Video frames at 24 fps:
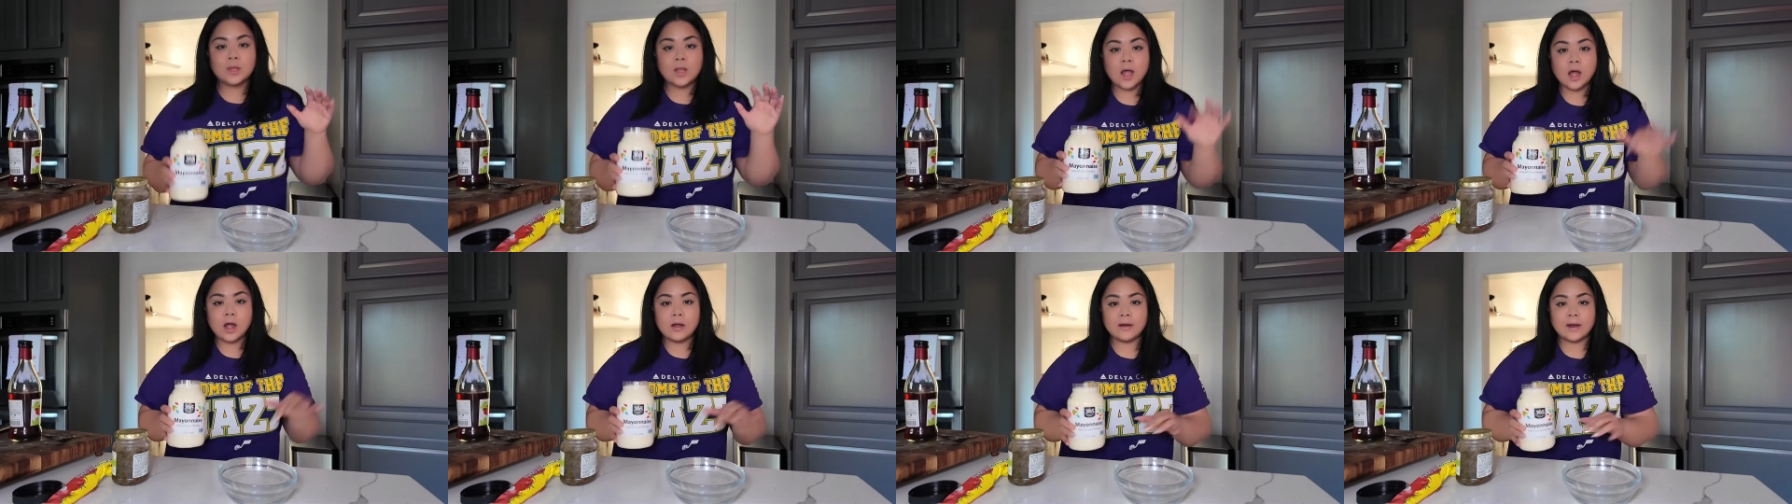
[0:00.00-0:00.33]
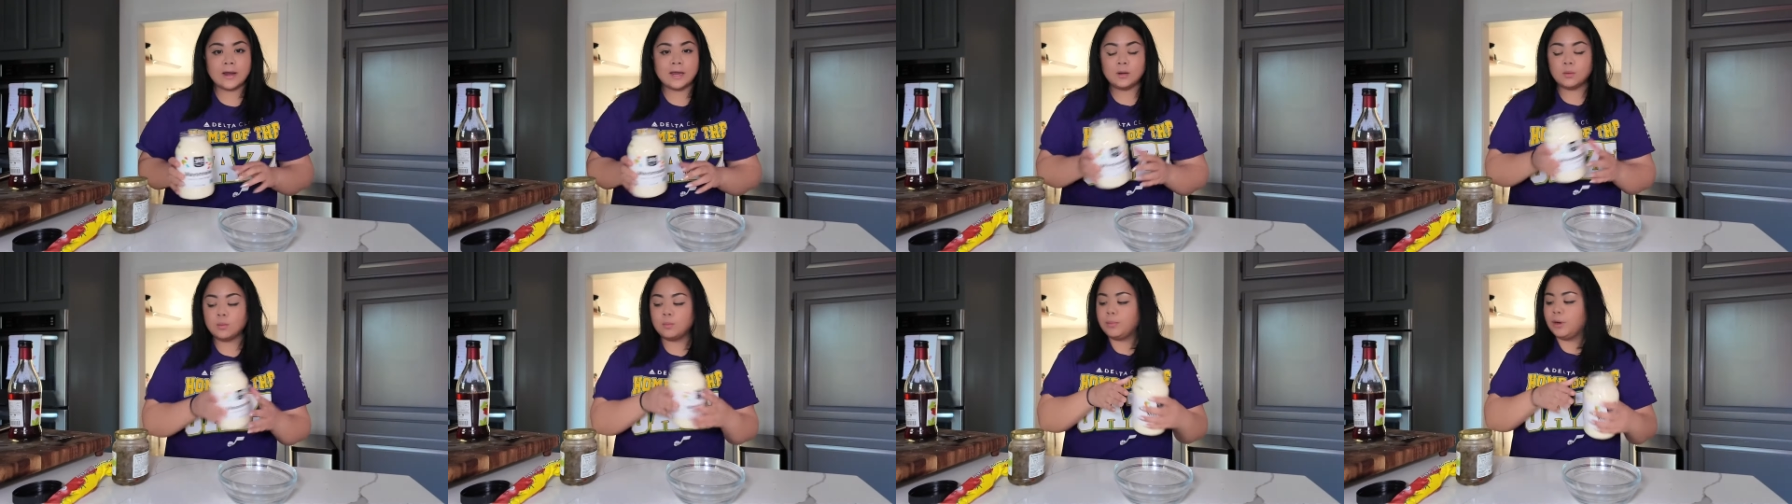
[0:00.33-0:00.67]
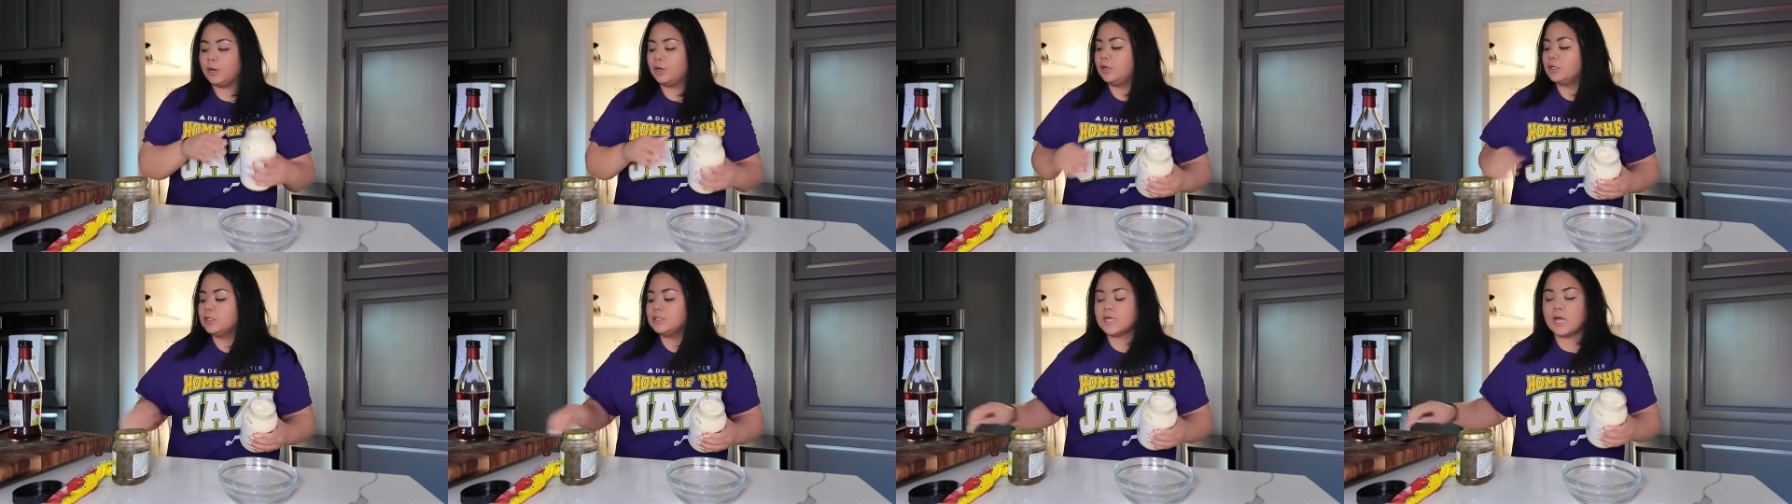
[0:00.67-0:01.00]
All right,
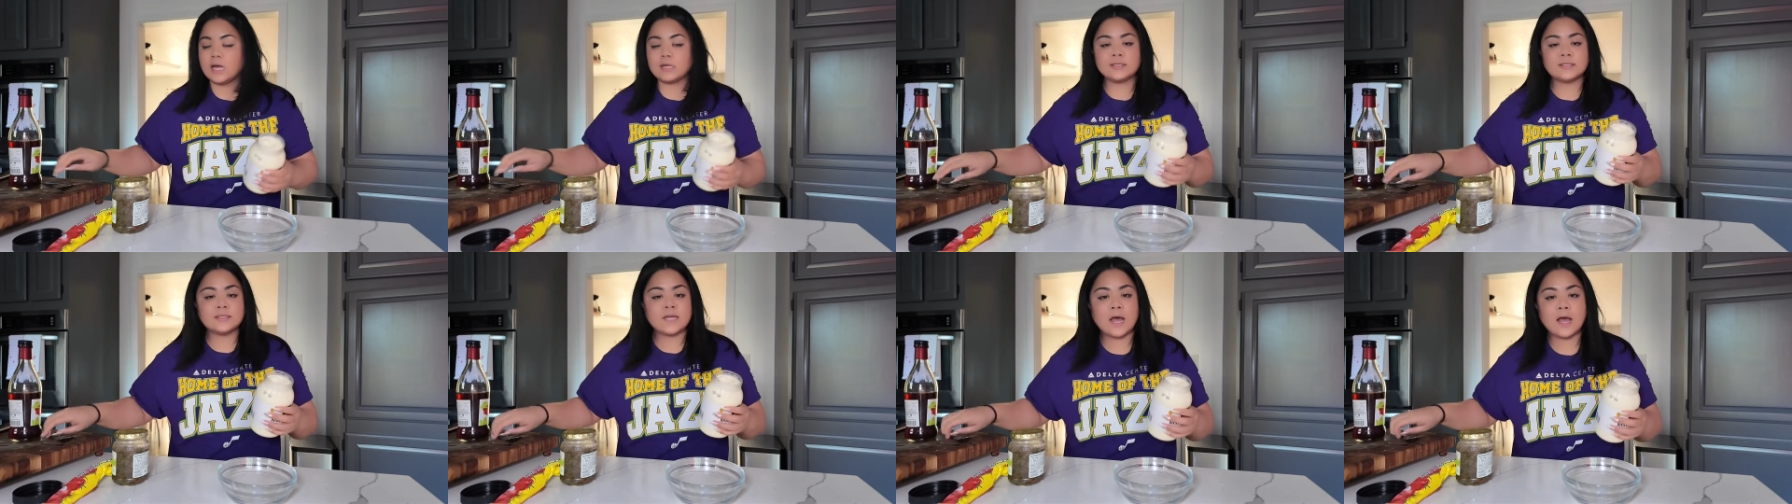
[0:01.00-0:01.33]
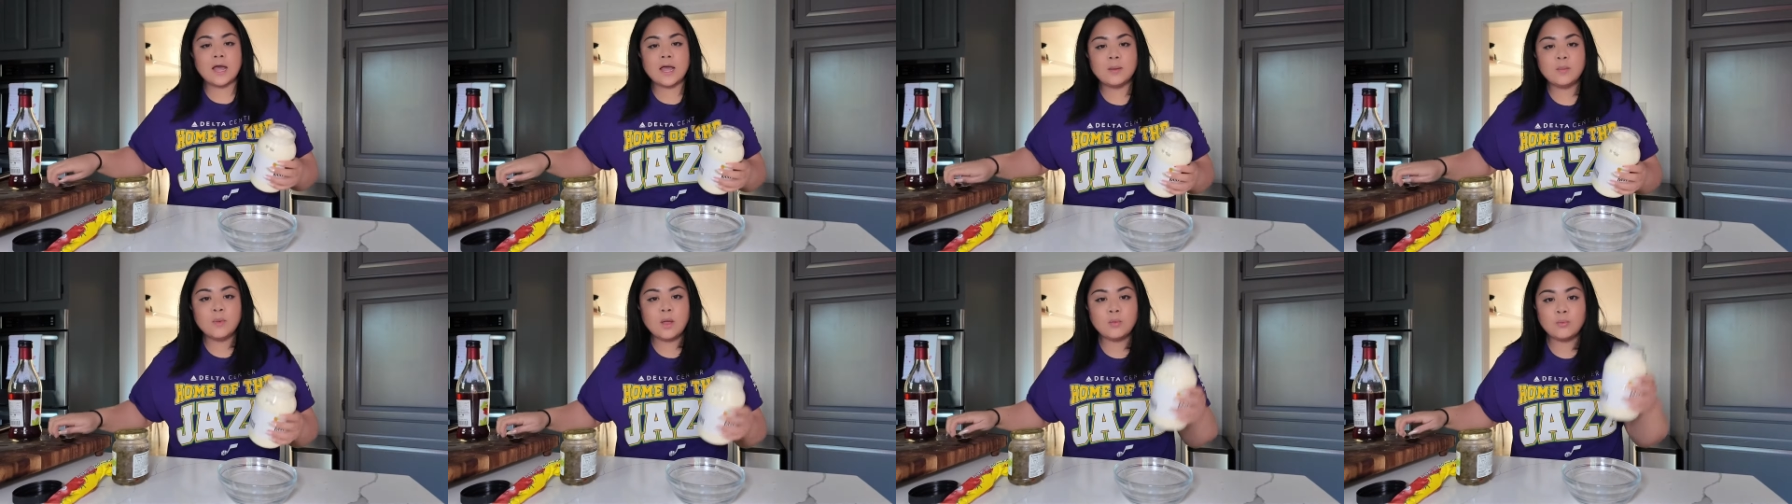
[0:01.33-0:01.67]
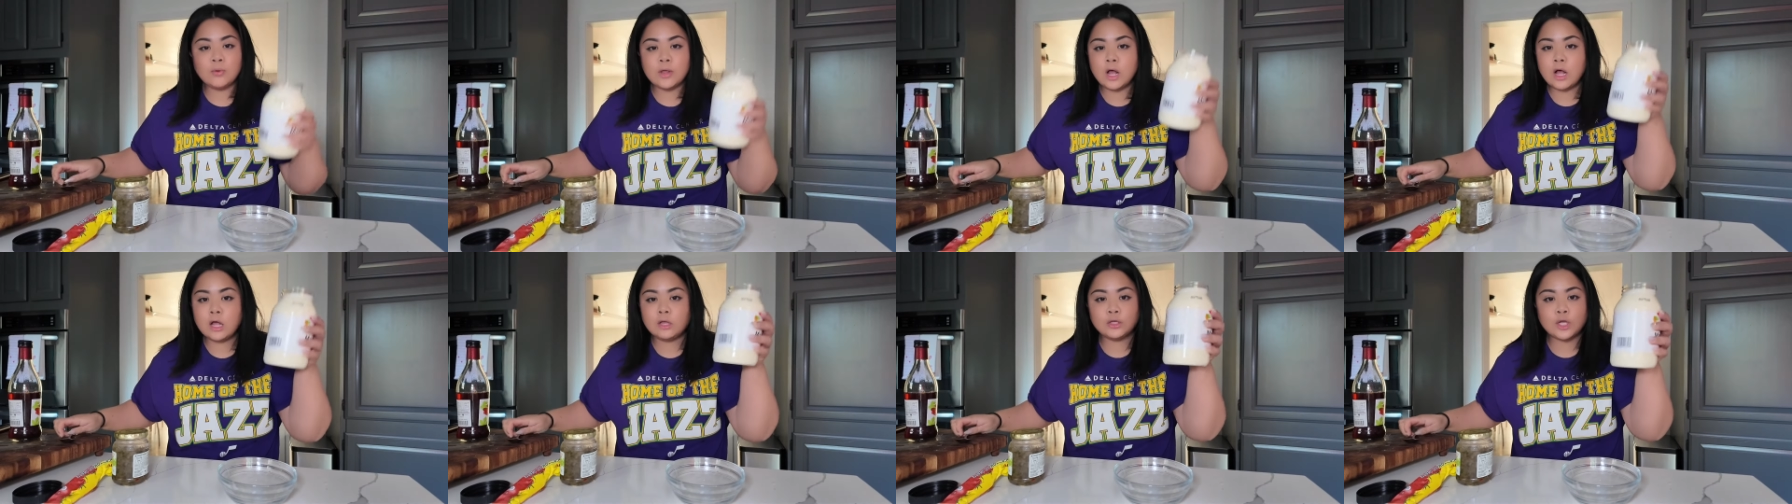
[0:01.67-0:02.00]
burger sauce time, and
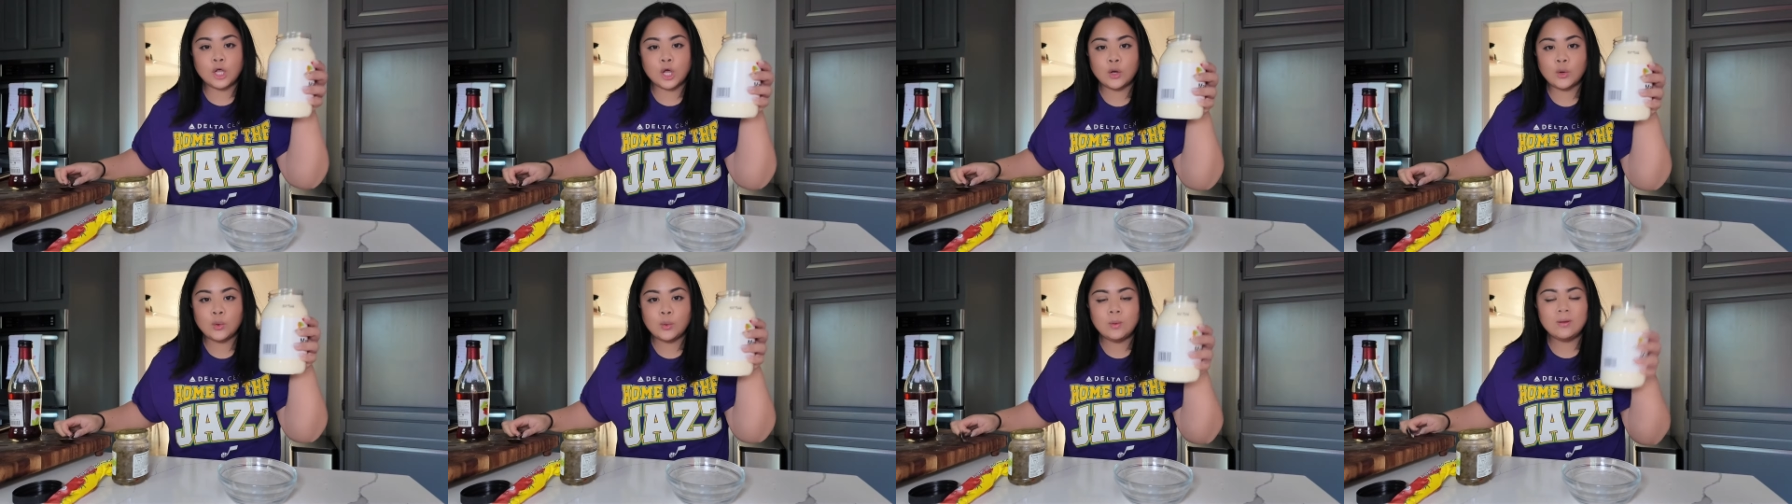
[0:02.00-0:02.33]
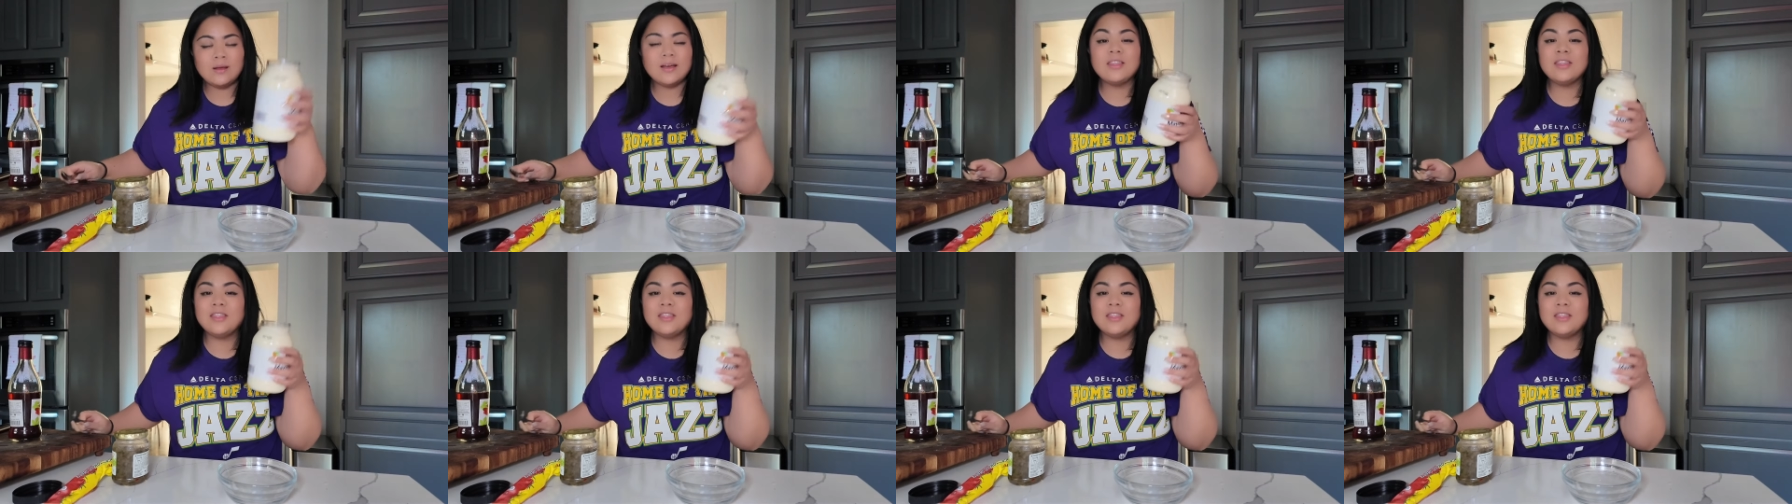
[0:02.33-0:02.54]
we all know